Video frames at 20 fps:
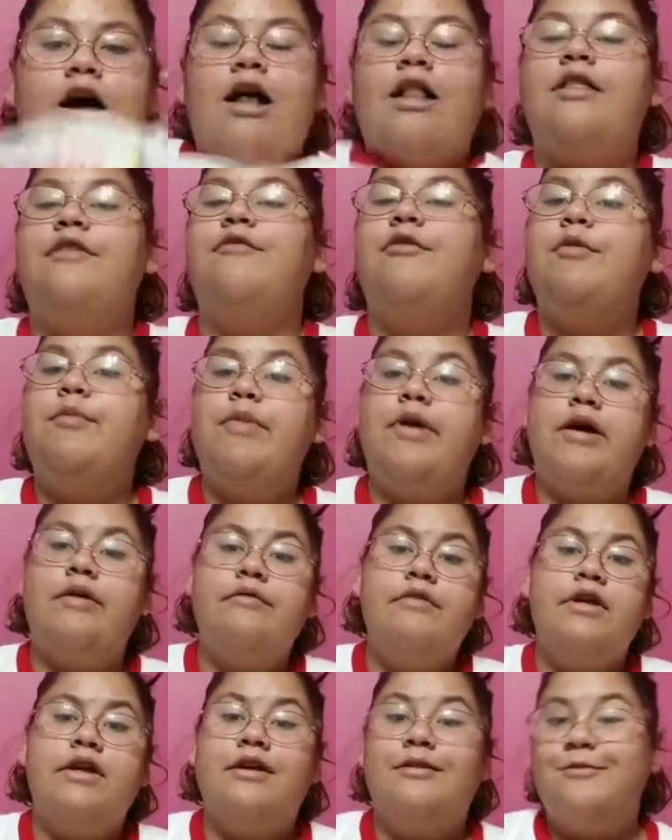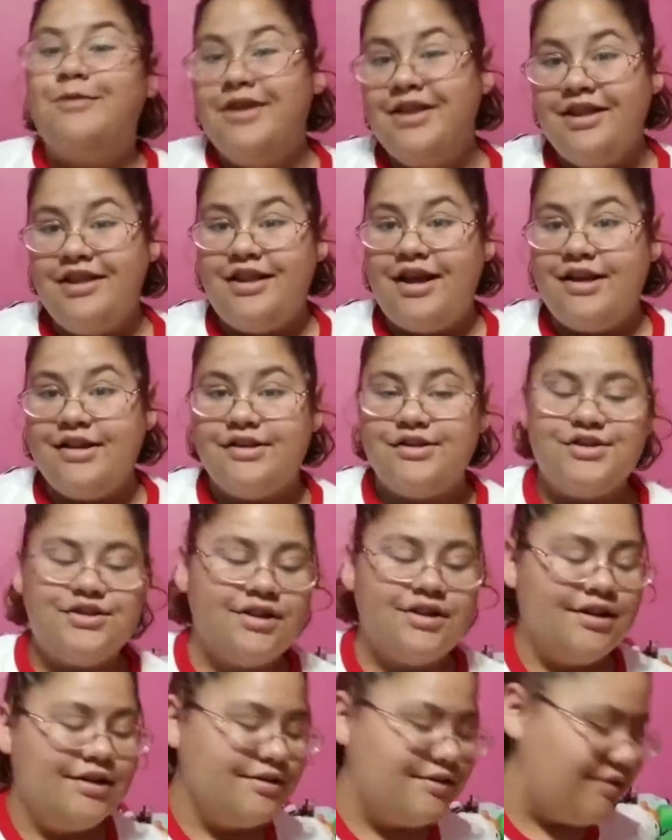All of you both really like the
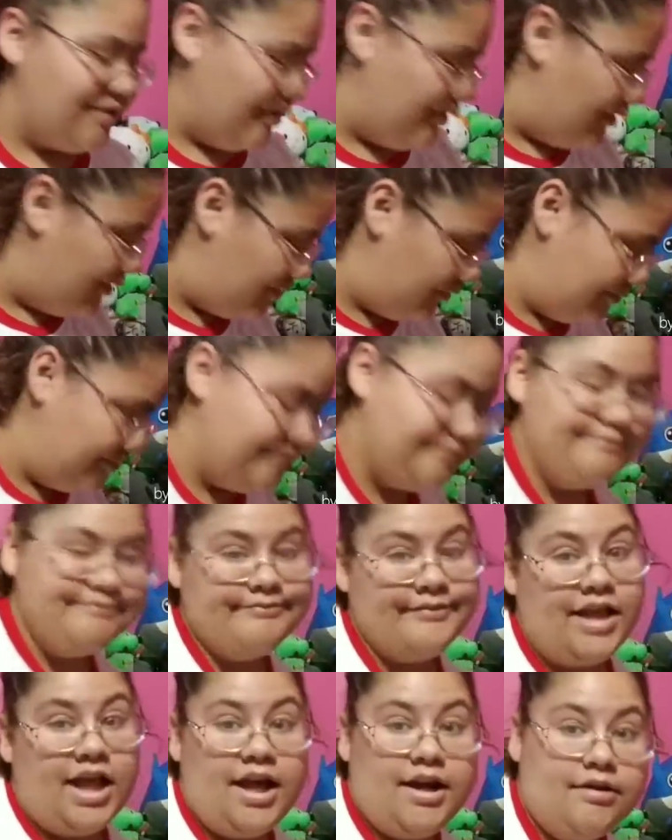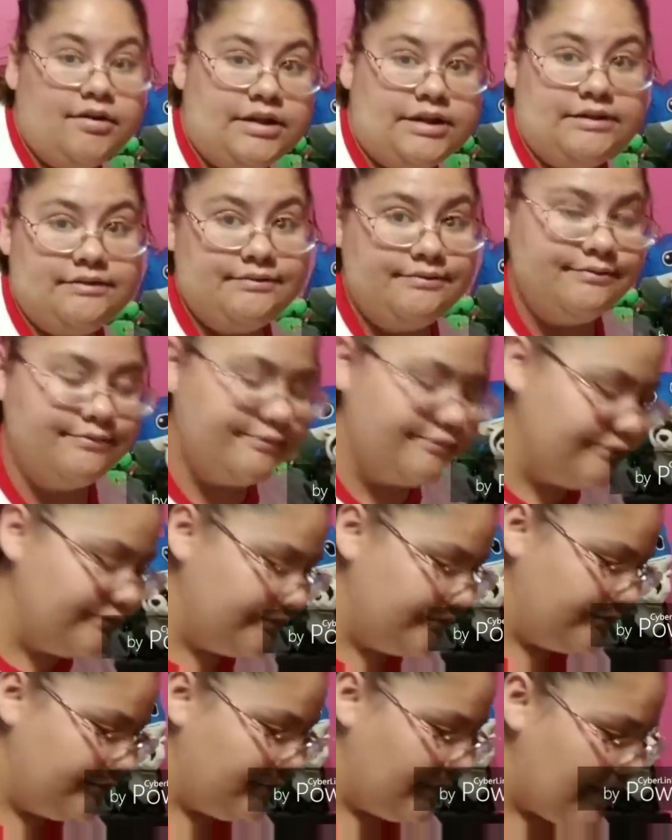shirt, so I don't know.
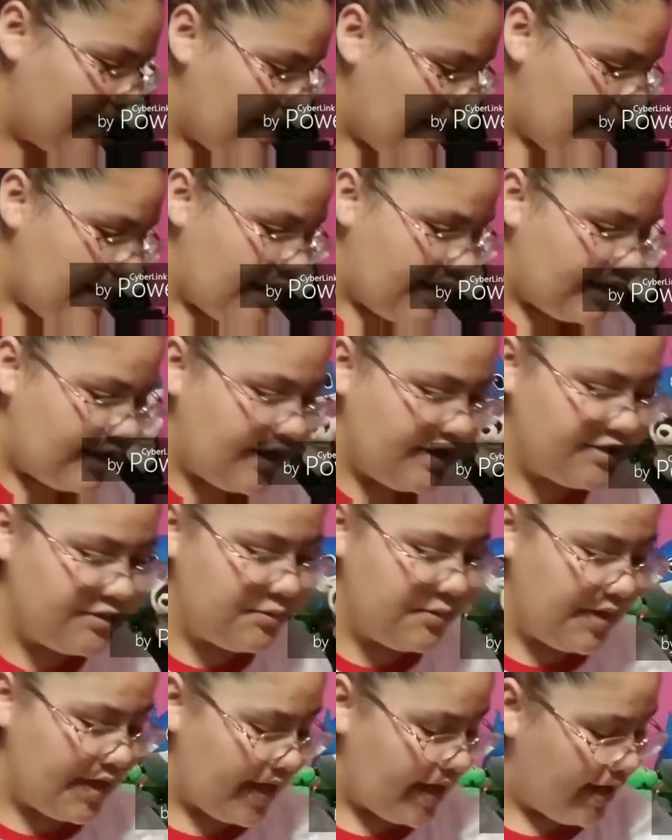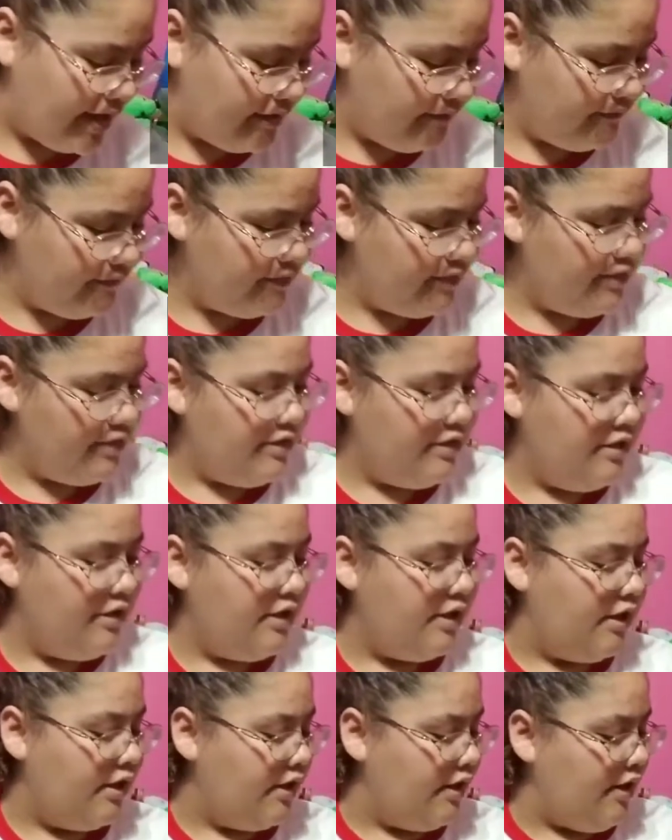Next we have
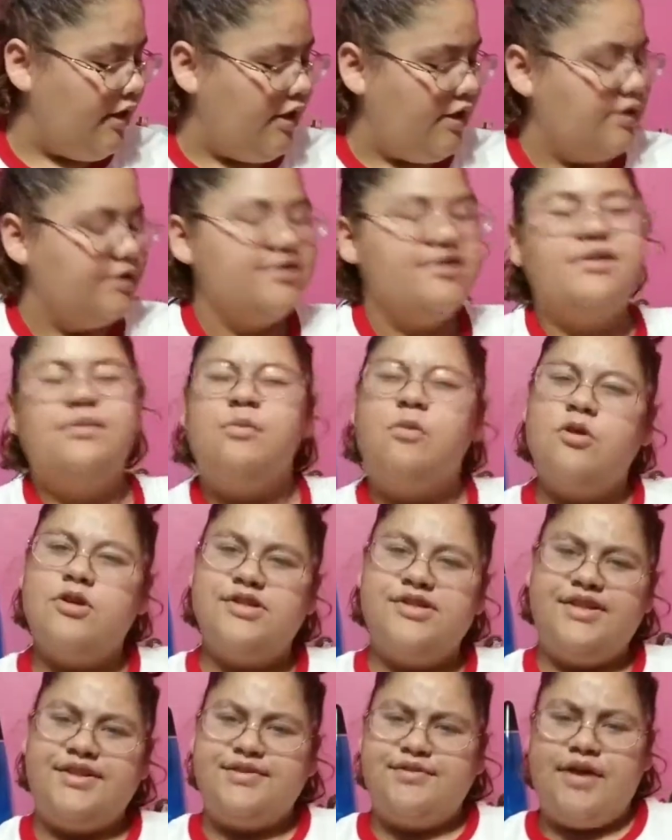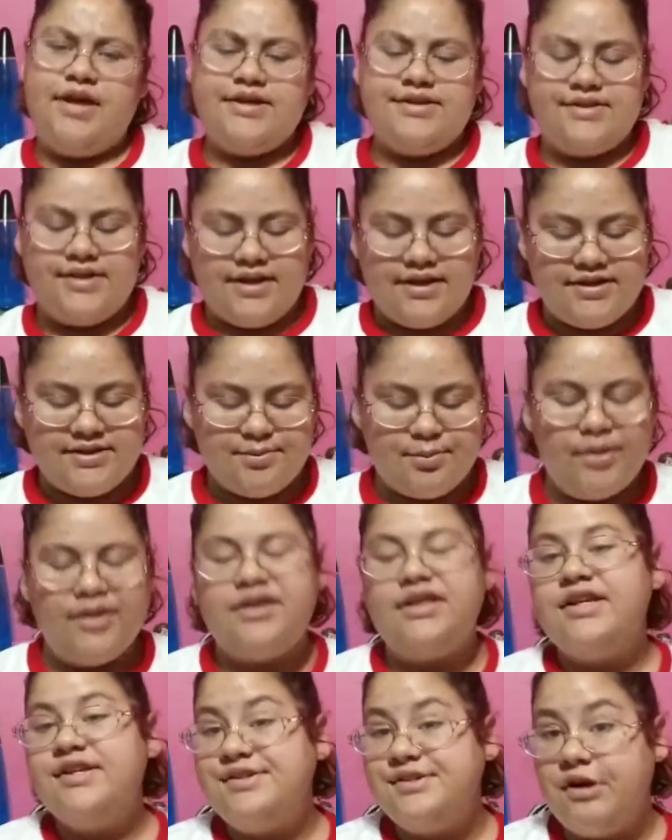some more Six Flags things,
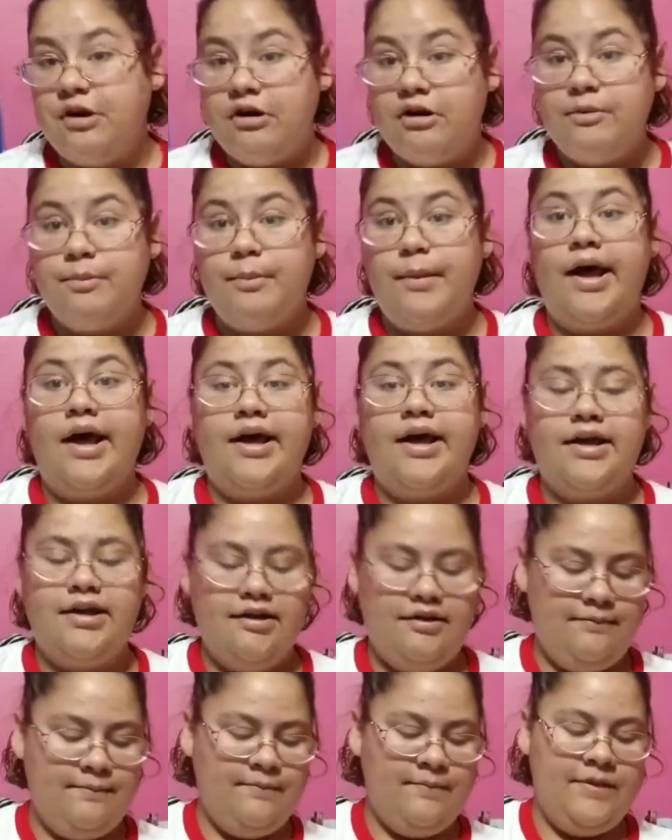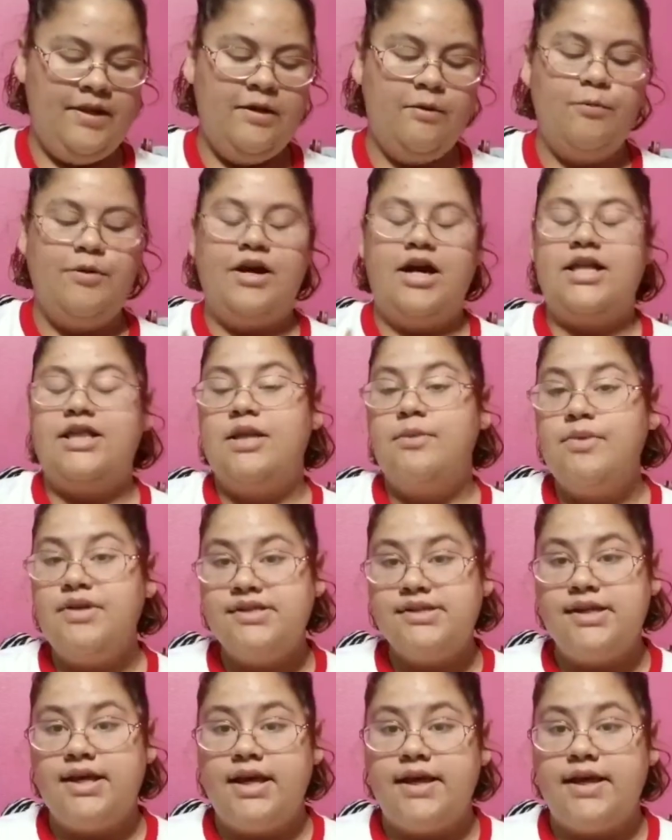but these aren't mine. We got them as